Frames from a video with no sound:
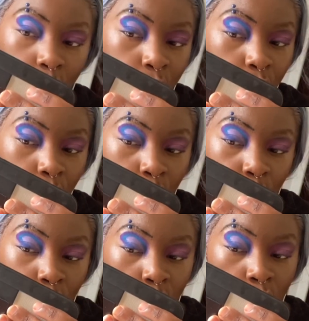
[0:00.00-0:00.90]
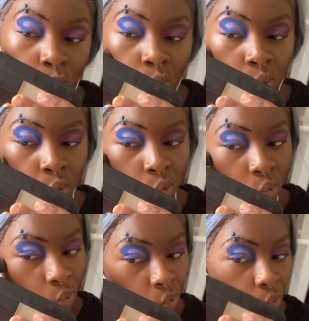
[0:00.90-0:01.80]
But it's whatever, you
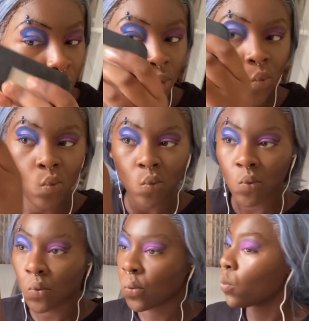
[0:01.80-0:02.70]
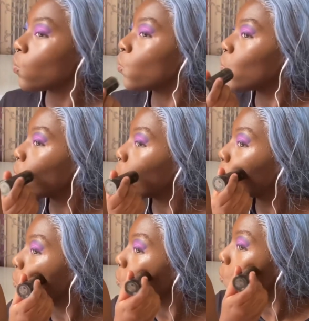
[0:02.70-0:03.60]
know. I feel like
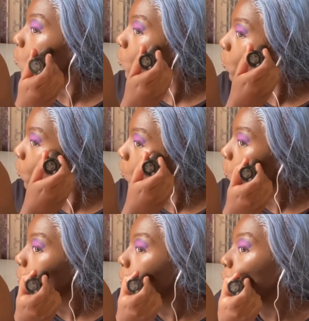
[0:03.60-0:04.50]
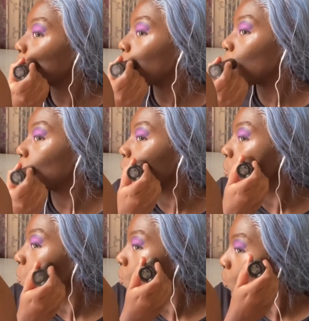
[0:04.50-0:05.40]
a lot of the things I've learned
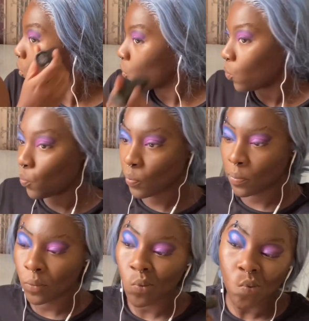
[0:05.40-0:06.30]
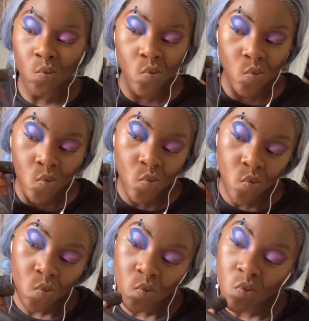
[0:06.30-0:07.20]
is with
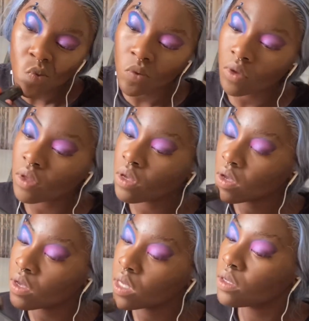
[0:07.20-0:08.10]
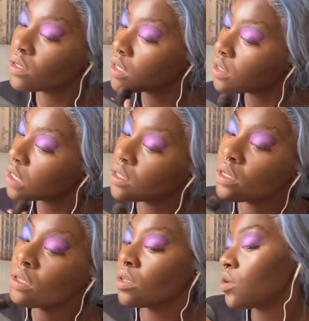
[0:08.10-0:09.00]
time. Like with every
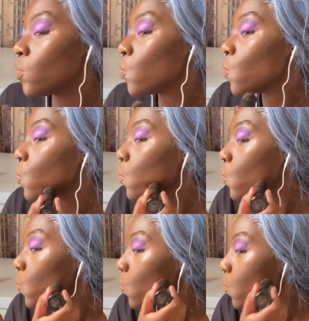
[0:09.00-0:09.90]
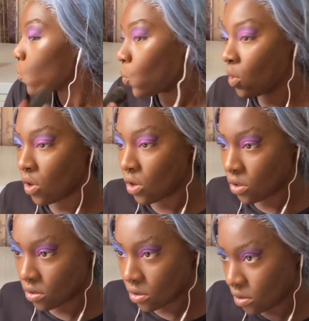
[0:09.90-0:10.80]
situation that you go through, you, you
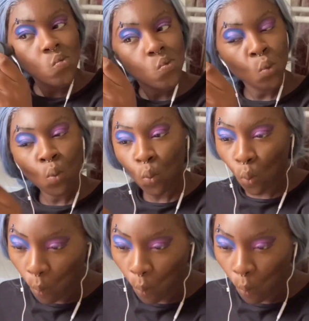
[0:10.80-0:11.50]
learn how to deal with